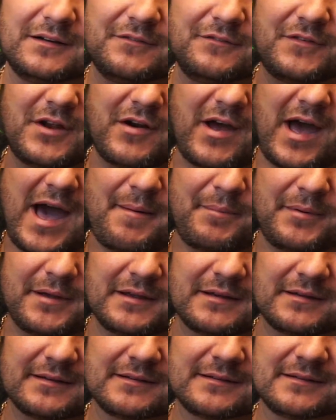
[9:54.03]
Very happy.
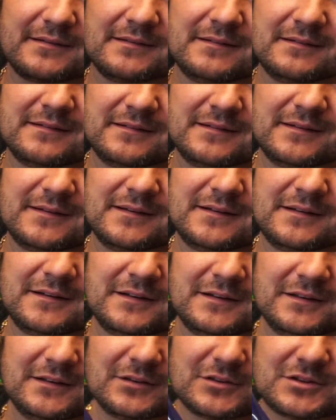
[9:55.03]

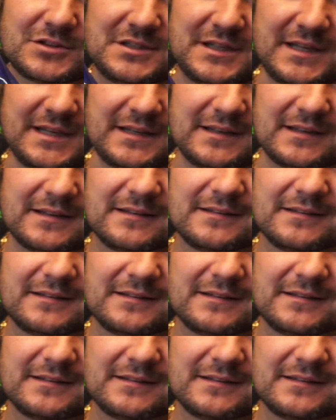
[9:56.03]
Looks neat.